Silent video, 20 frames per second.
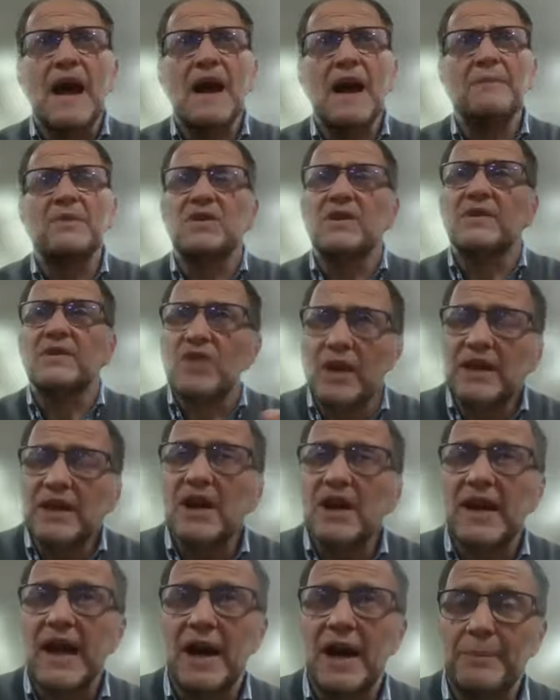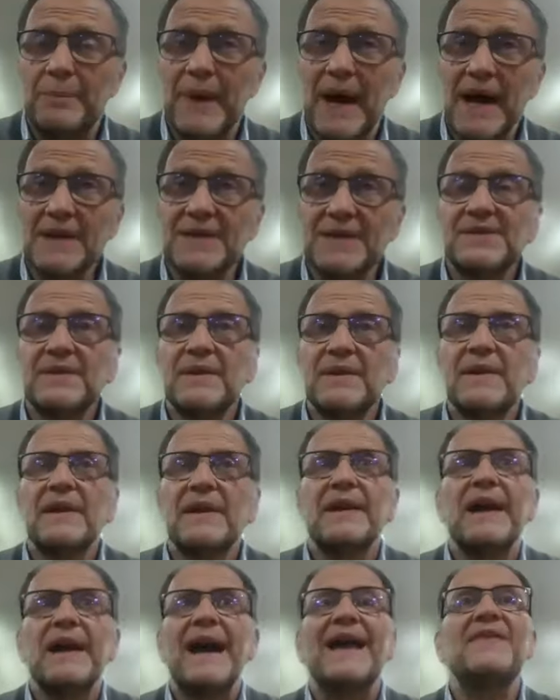um, you've done your Karpas,
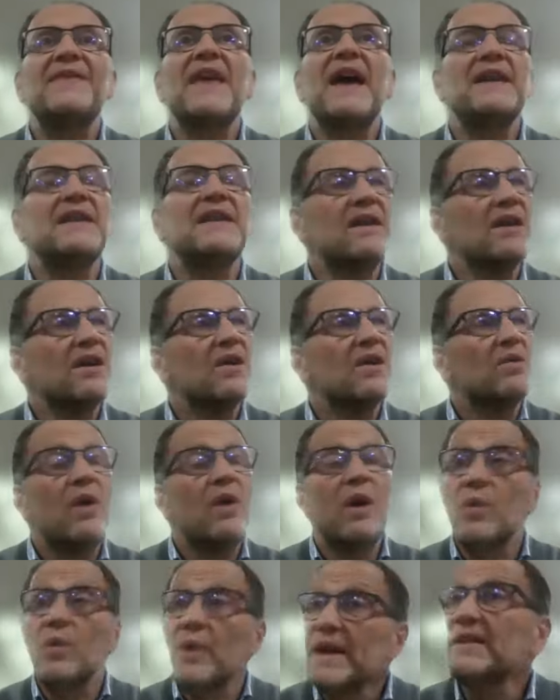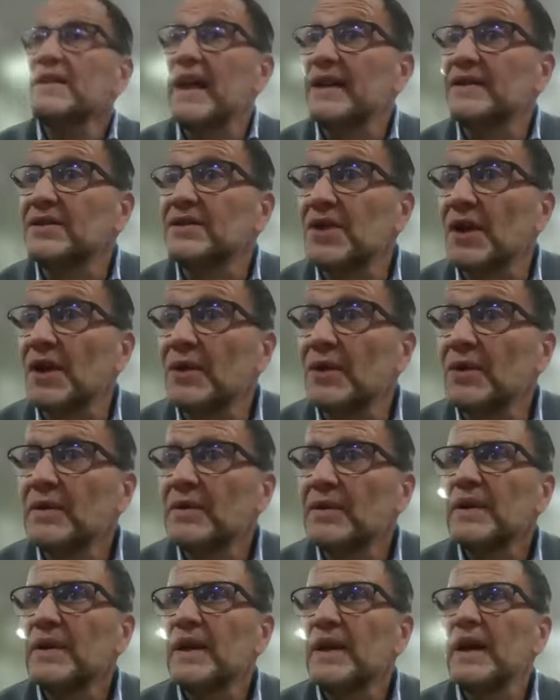and then what we then do
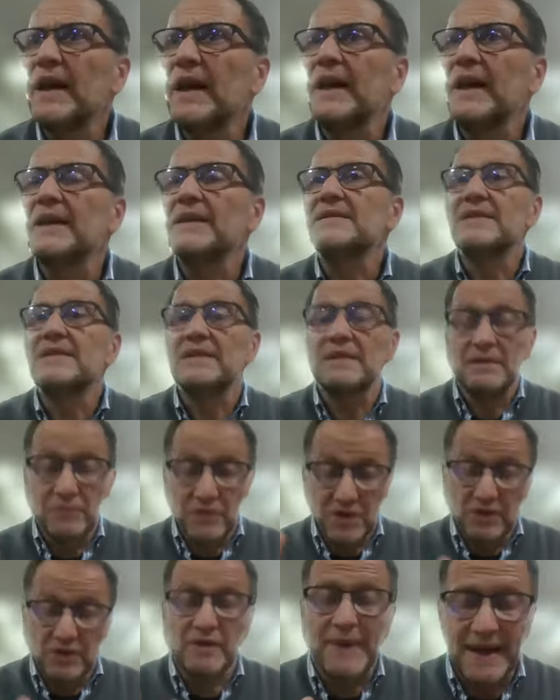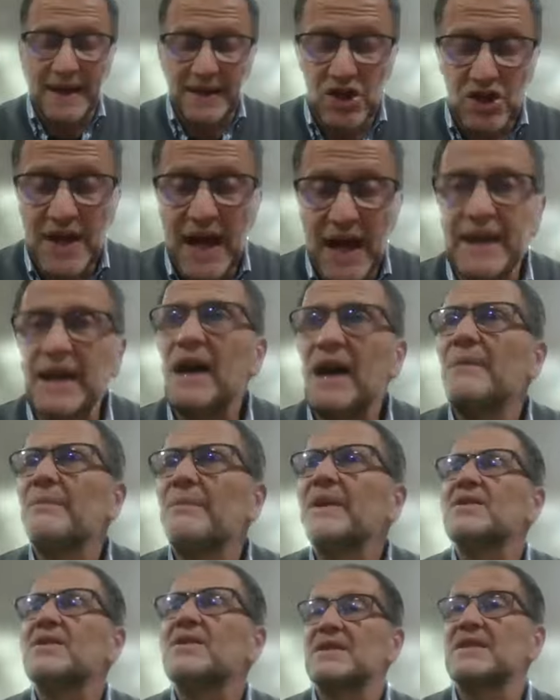is we do the manishtana
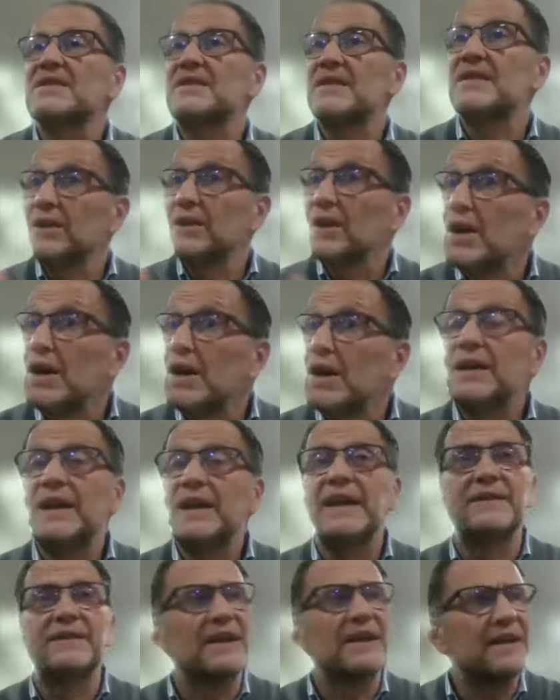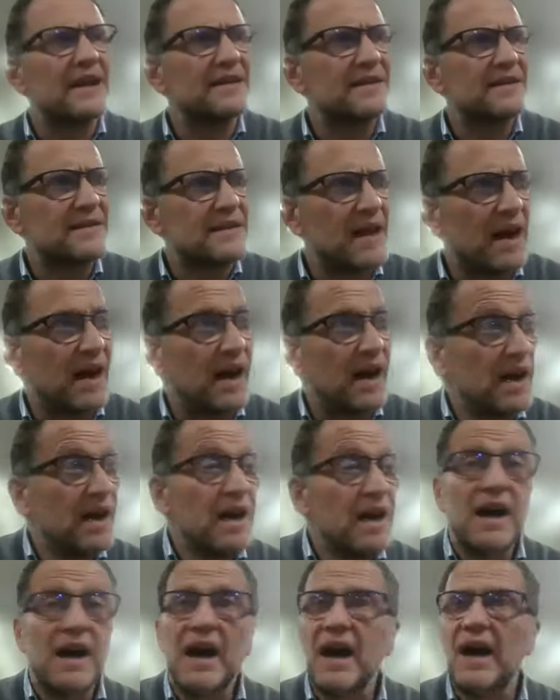because it's still early and the kids are
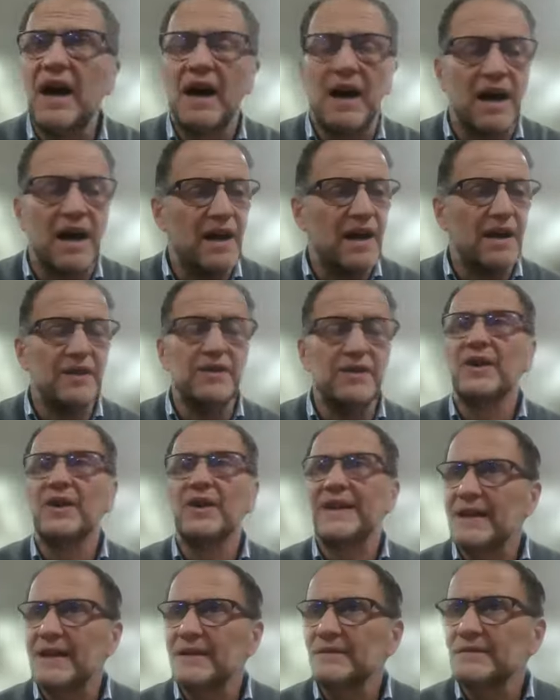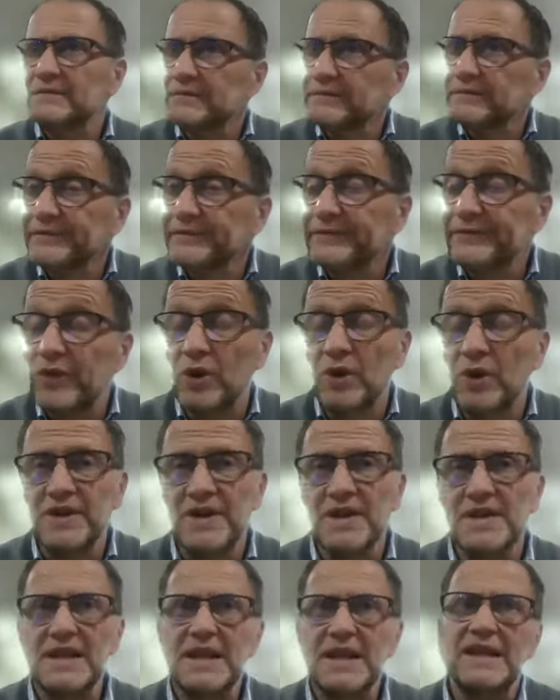uh, uh are not yet
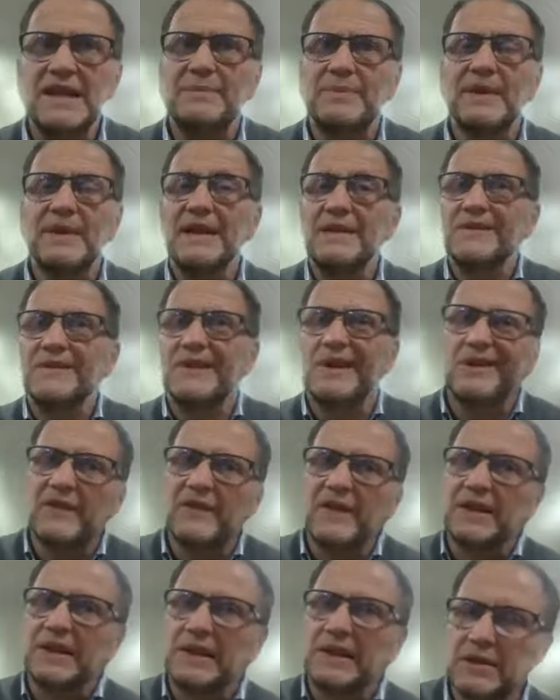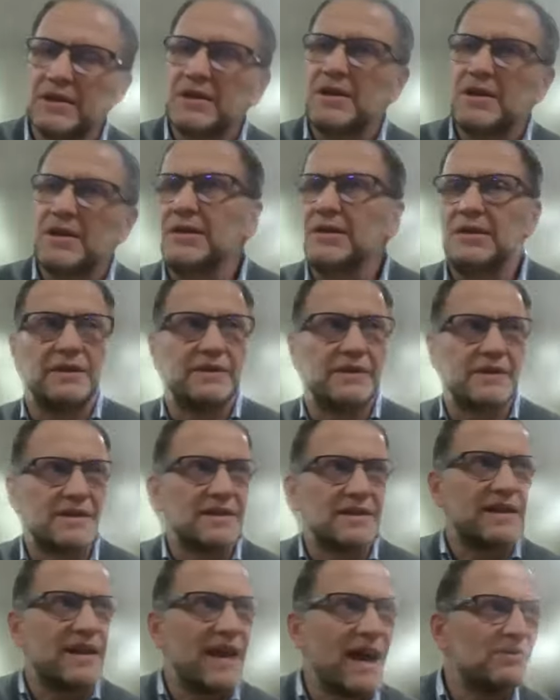fallen asleep, even though they've had a little cuddle on the
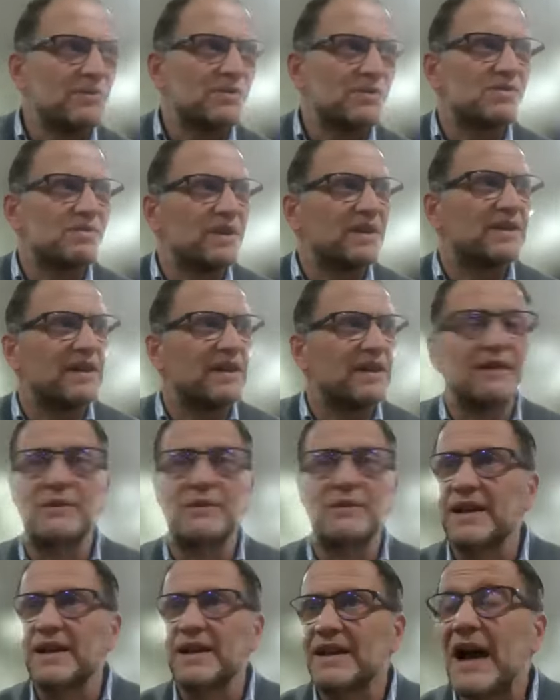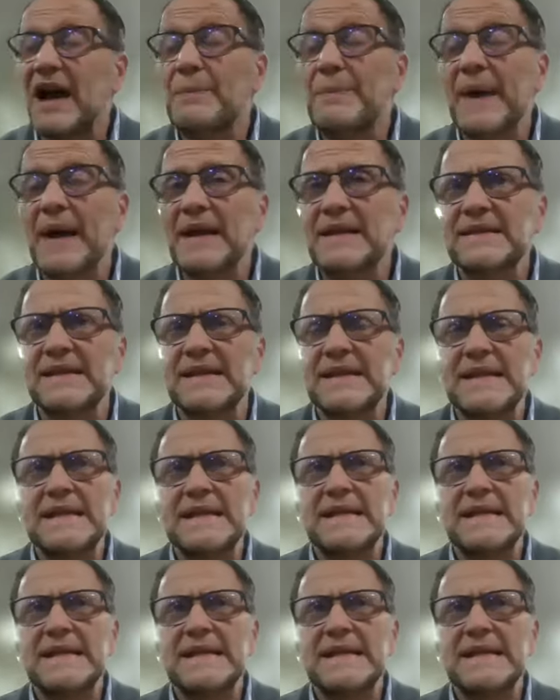couch with uh, the, with a Karpas.